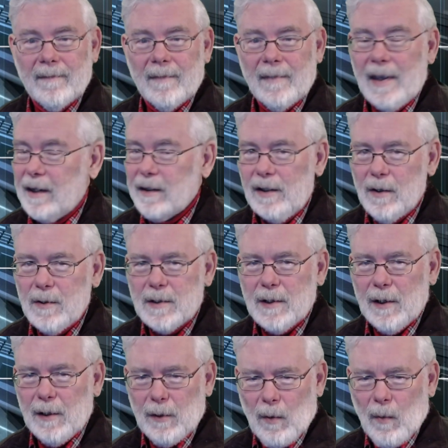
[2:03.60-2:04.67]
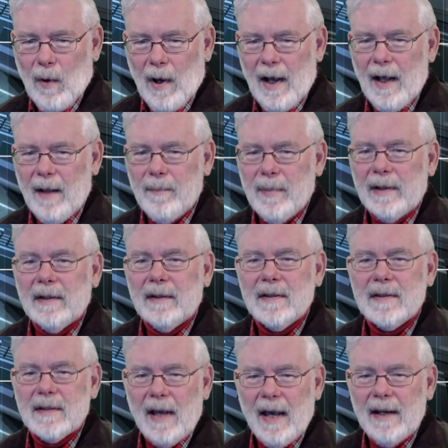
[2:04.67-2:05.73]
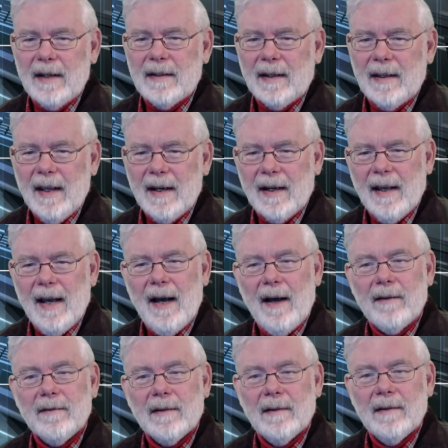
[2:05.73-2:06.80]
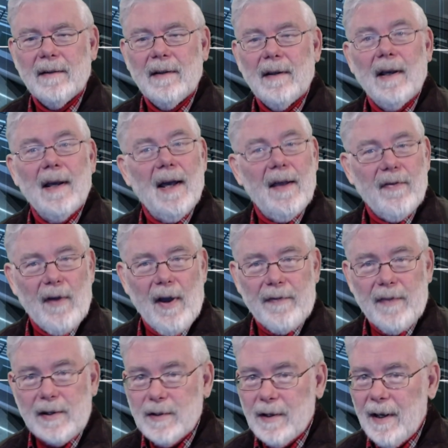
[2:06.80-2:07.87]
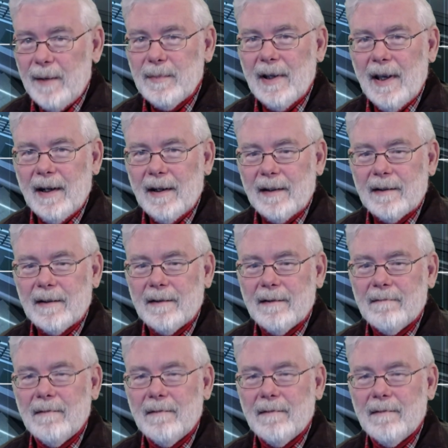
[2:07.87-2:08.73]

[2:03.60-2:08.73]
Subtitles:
They hadn't used it in a while, but decided to get it out and thought they should update it.